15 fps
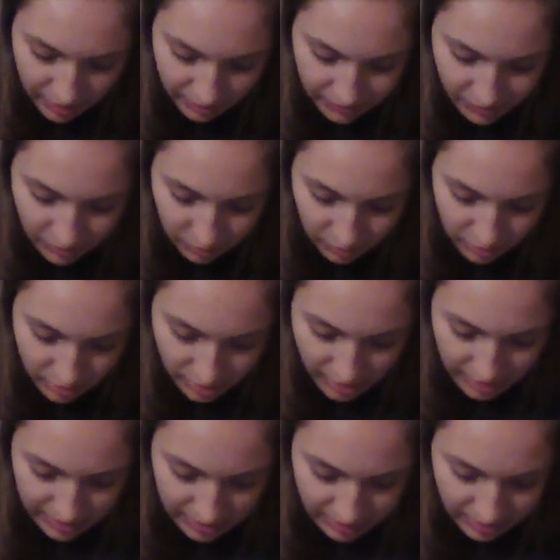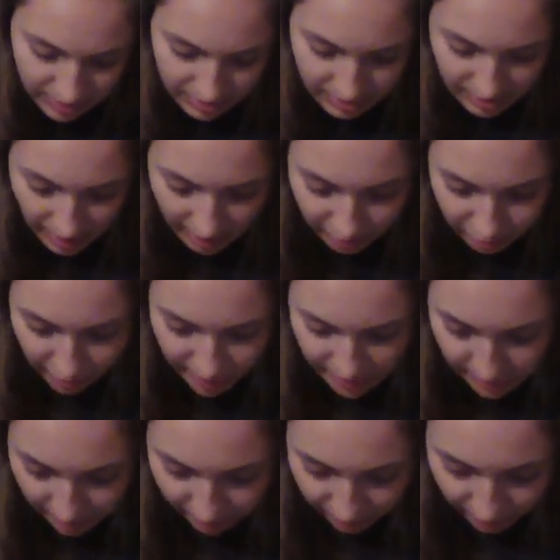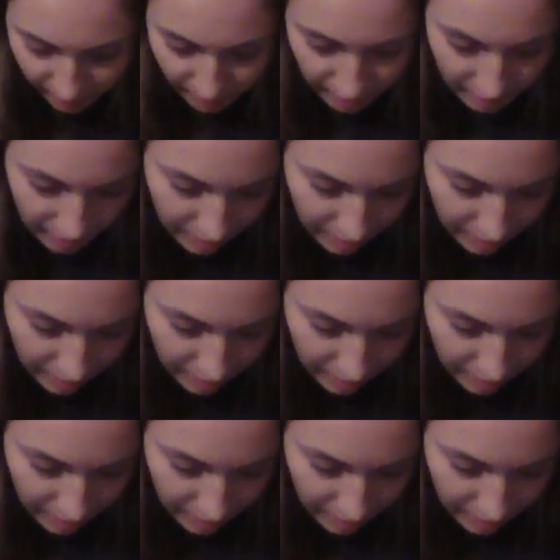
have sold this exact dress before.